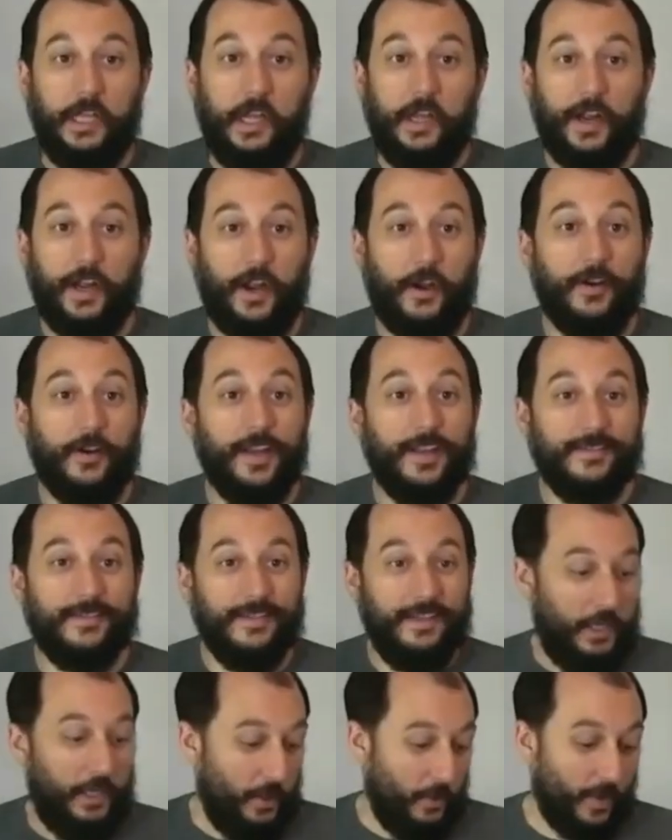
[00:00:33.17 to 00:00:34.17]
All right,
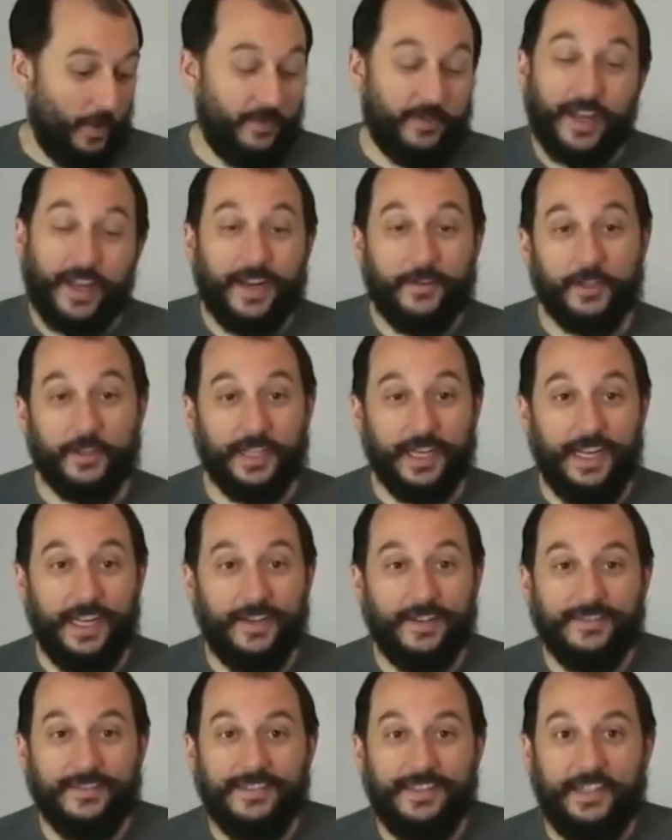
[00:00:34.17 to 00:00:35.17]
we've got everything
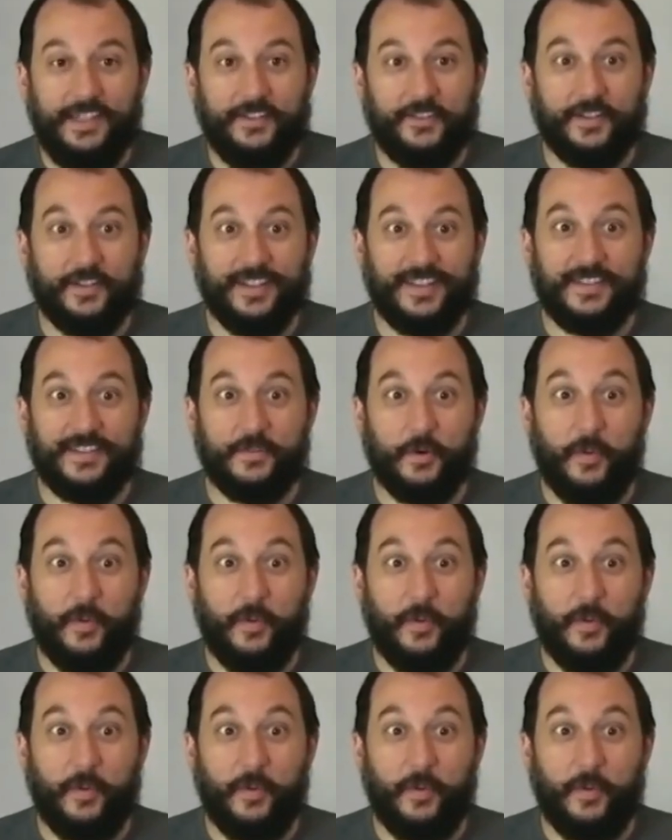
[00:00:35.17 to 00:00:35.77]
out, so let's see what we